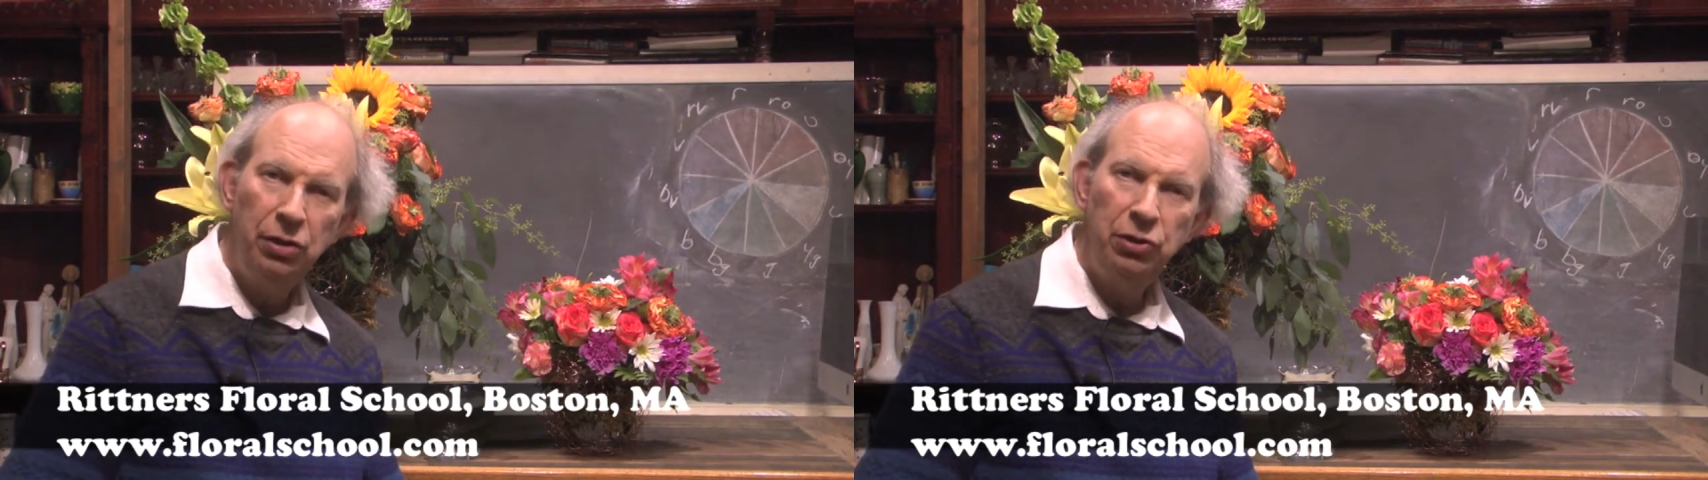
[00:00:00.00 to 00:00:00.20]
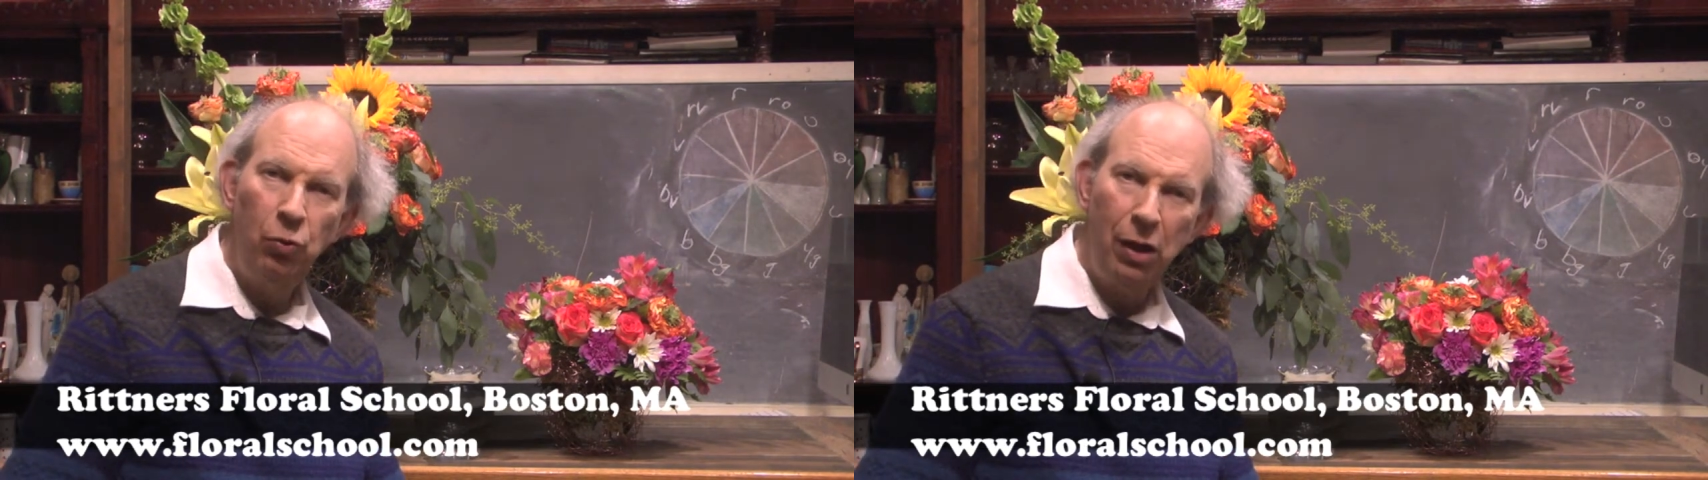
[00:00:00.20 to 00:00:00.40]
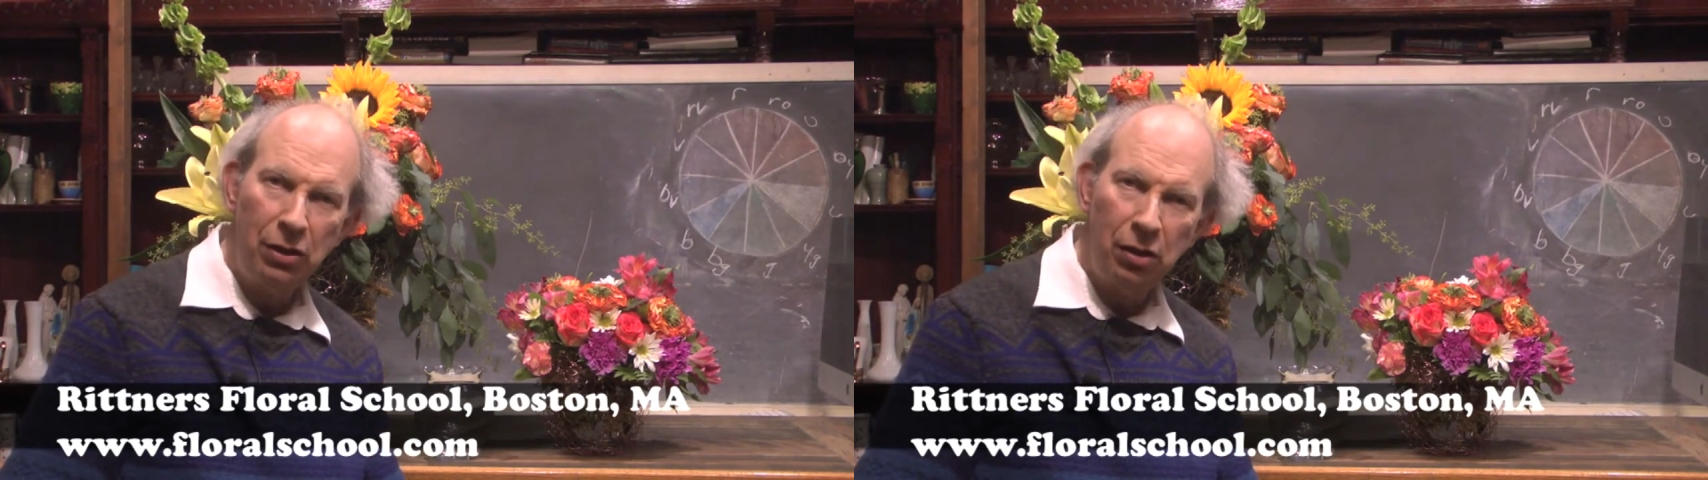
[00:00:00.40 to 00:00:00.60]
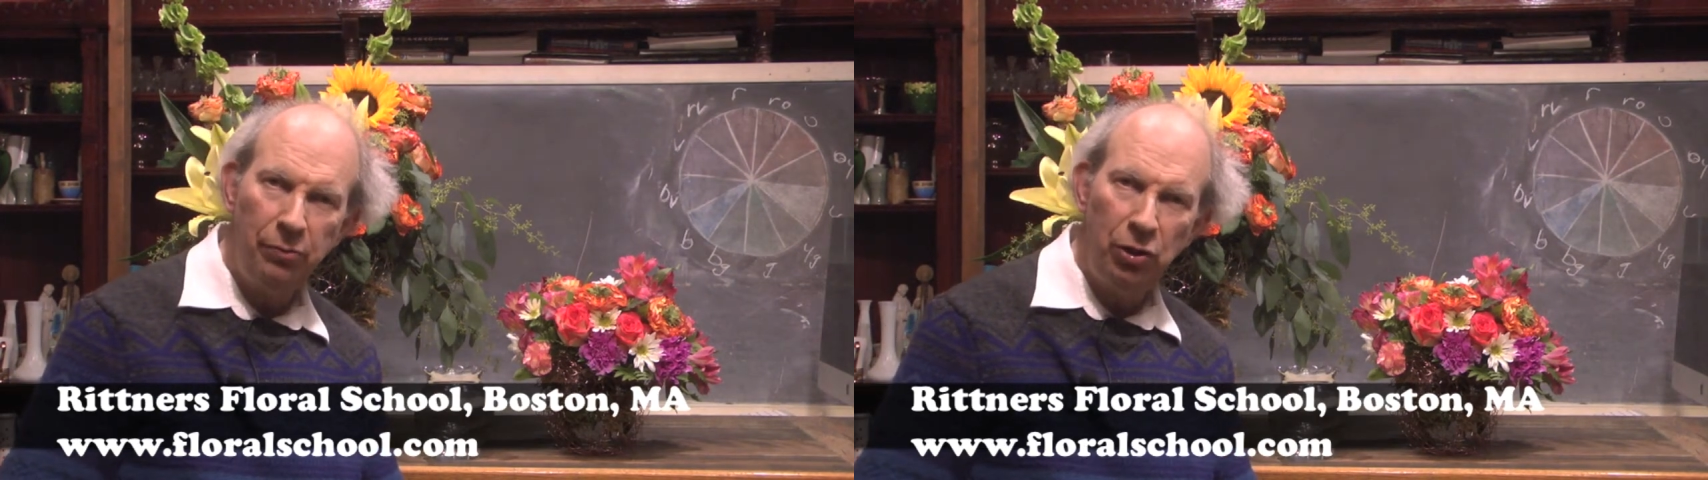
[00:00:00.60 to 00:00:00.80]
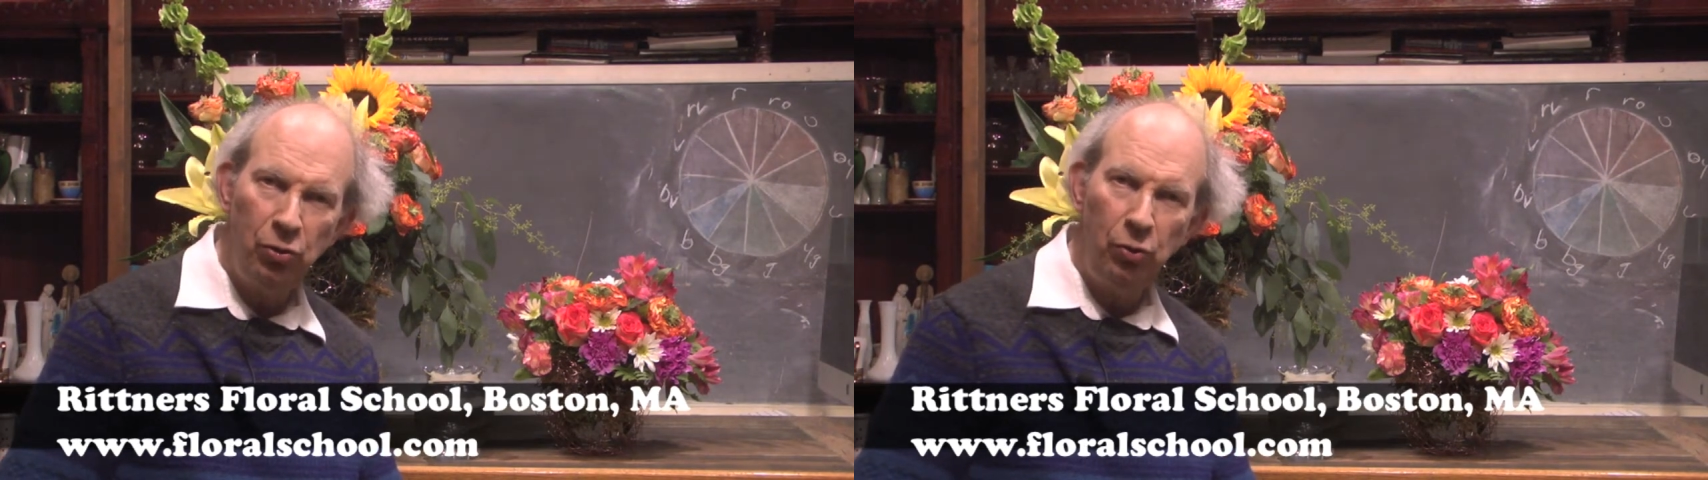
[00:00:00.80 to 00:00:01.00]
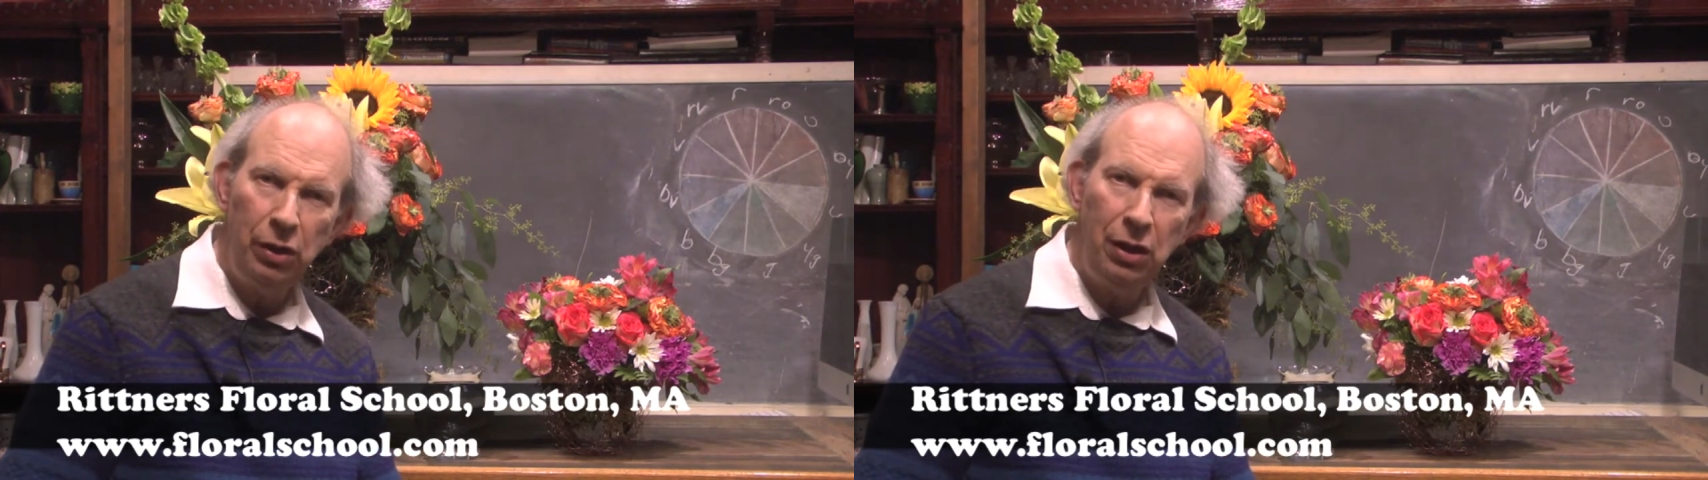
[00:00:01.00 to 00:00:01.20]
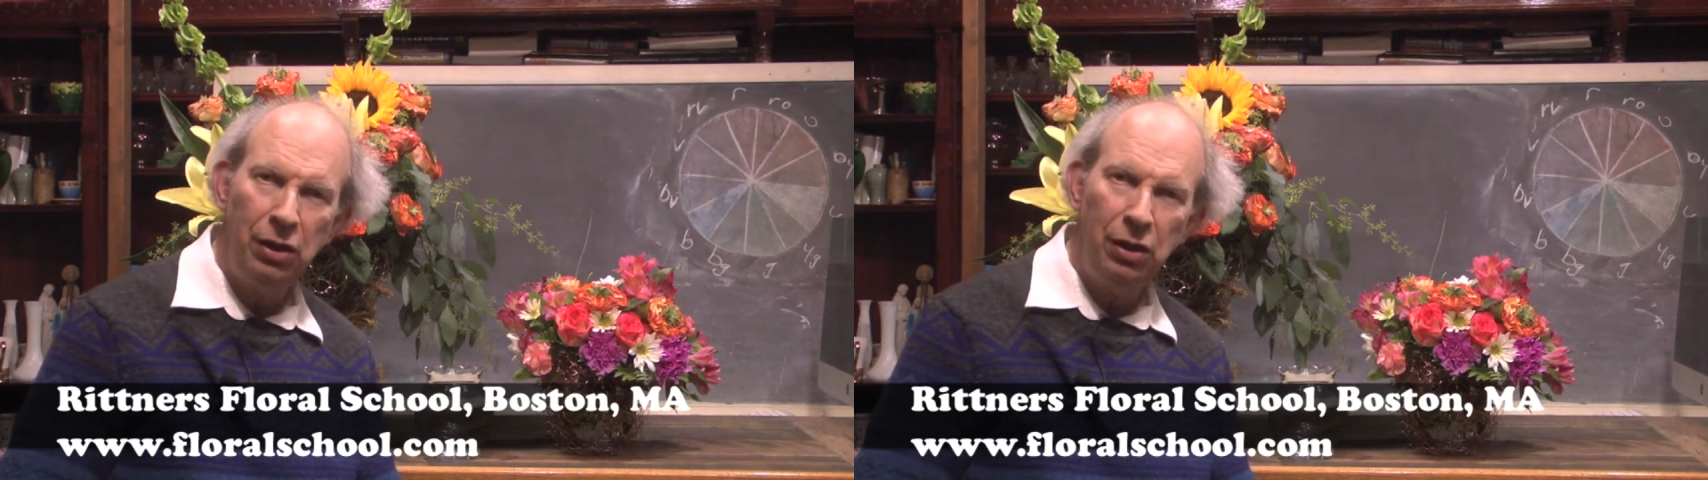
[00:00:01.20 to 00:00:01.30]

to welcome you